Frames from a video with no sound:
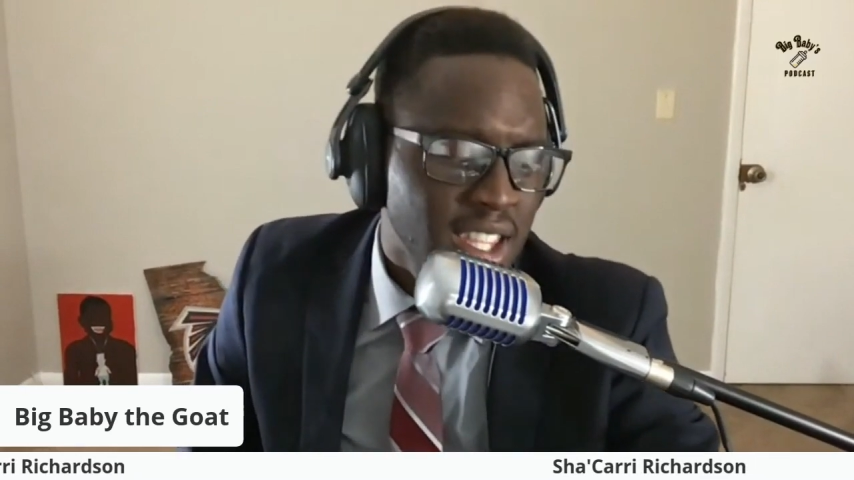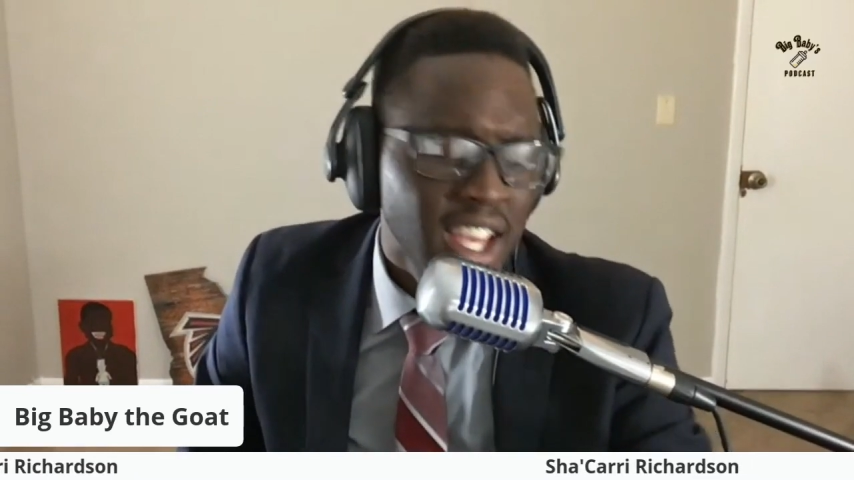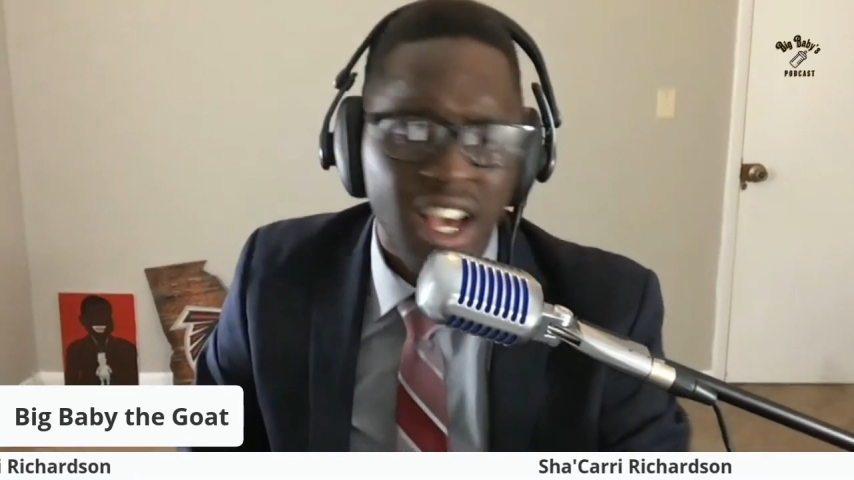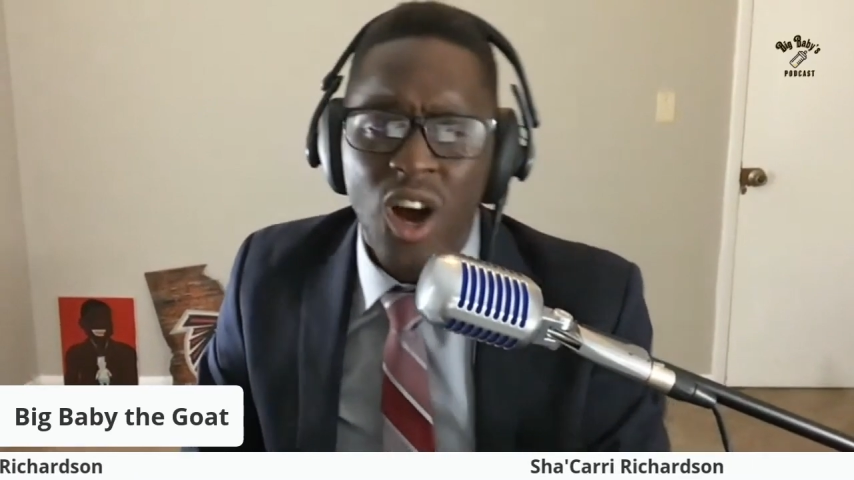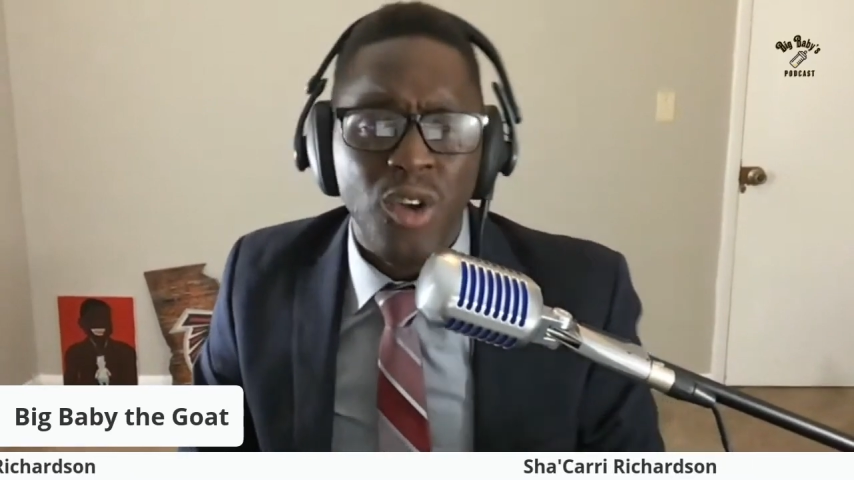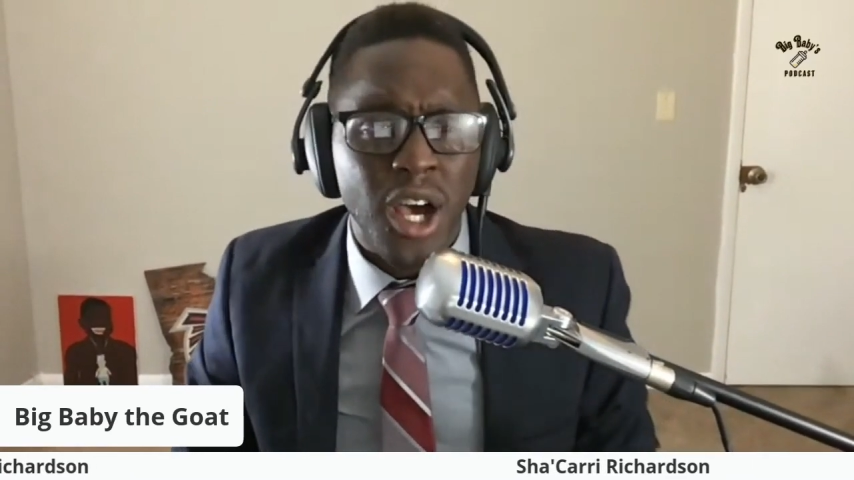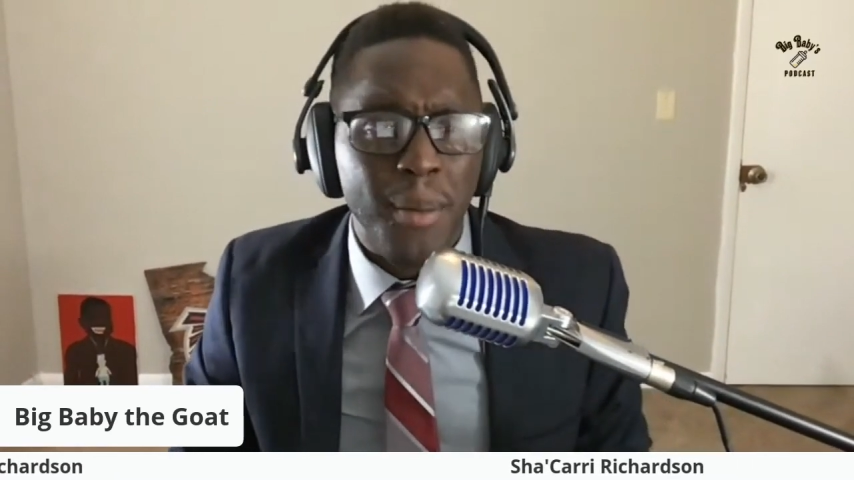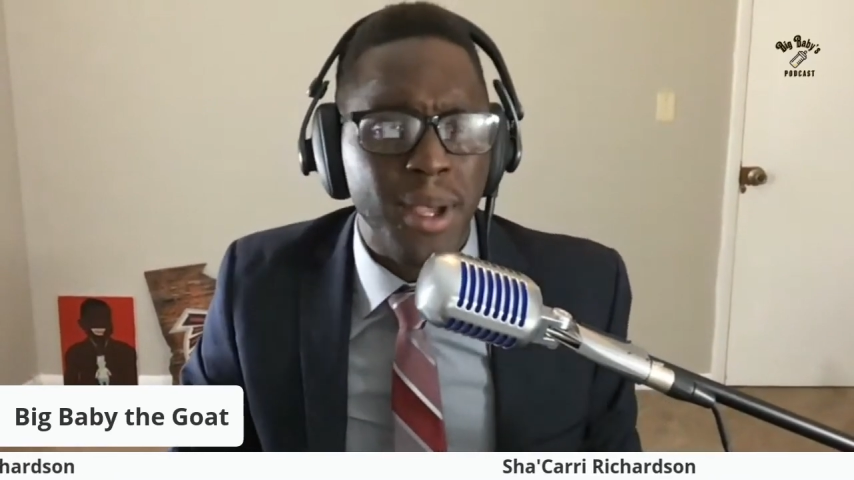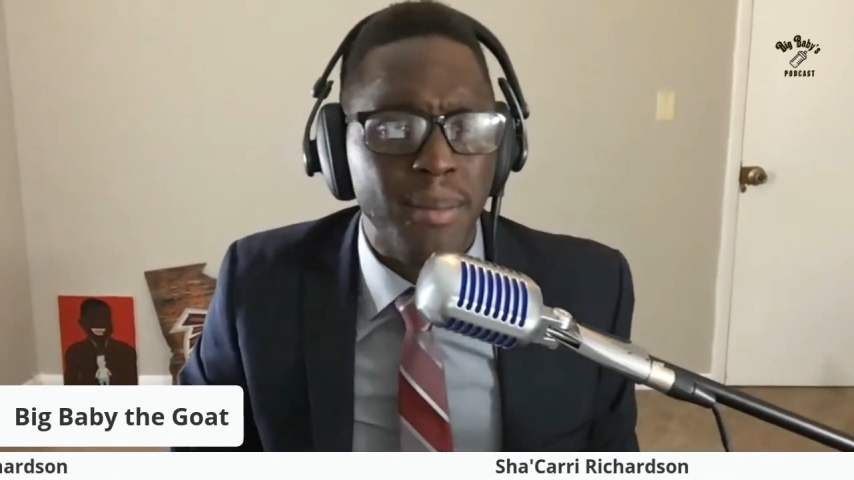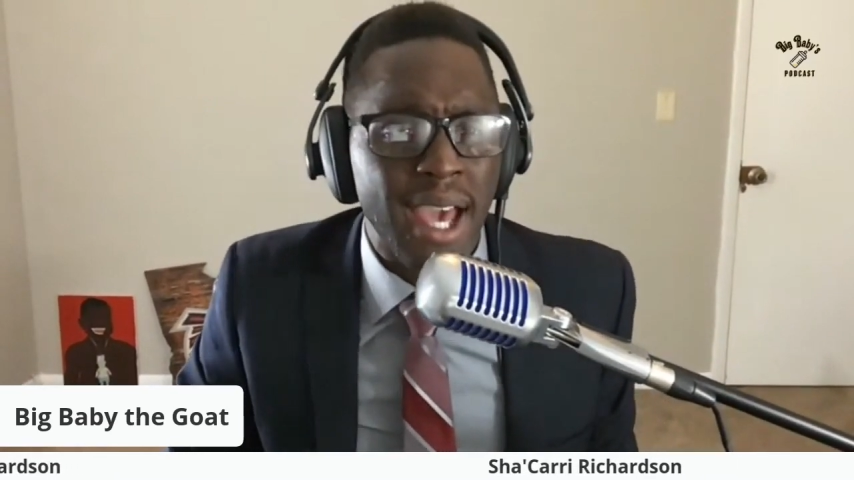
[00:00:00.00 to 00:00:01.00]
Yeah, hold up,
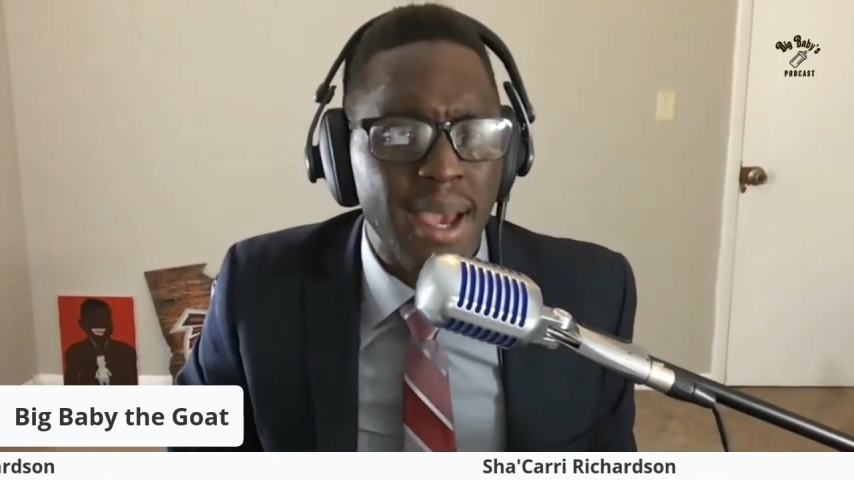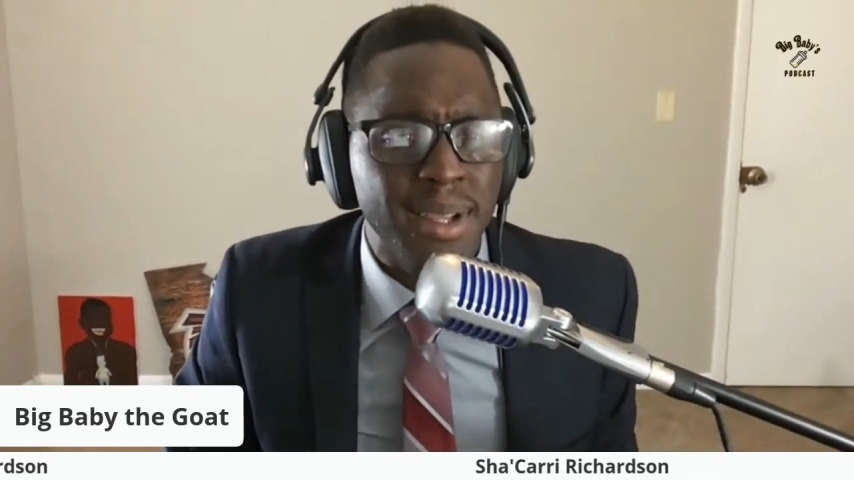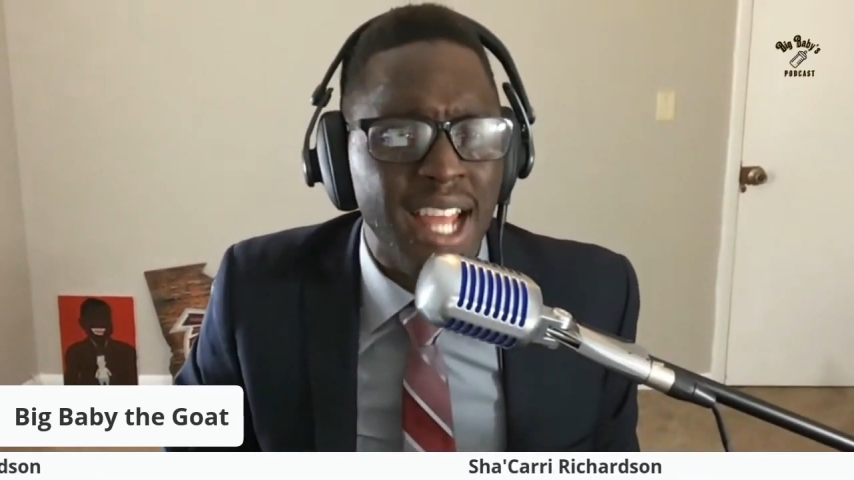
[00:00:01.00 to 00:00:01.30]
big baby.